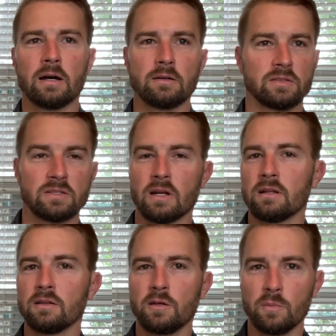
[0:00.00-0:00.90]
Study
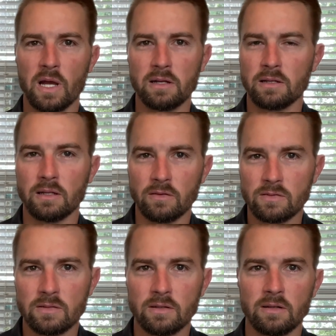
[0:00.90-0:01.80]
the
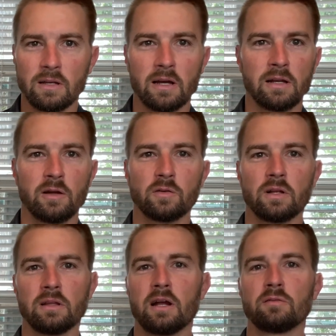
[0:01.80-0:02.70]
humanities. I know a
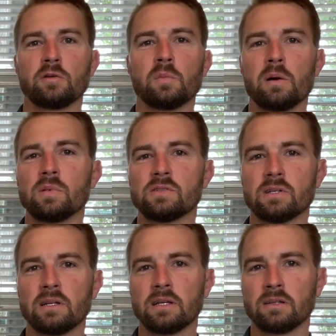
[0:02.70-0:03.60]
lot of you might be
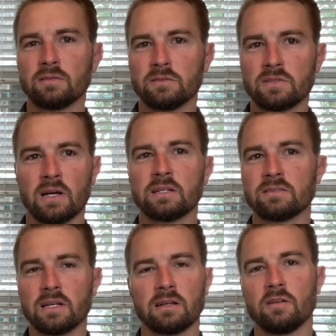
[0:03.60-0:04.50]
studying science,
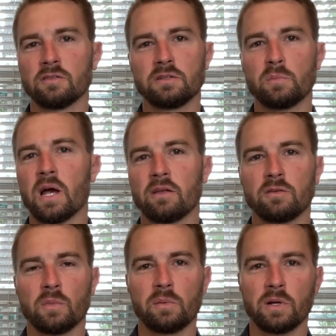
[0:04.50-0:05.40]
technology, math.
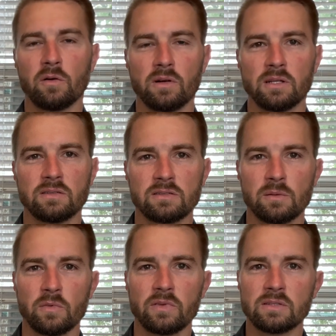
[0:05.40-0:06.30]
You might be going into
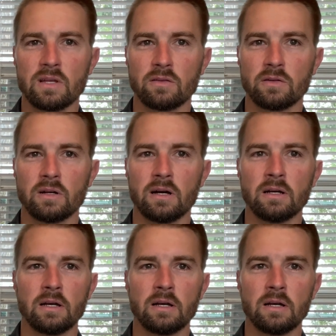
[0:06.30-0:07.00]
some of these other,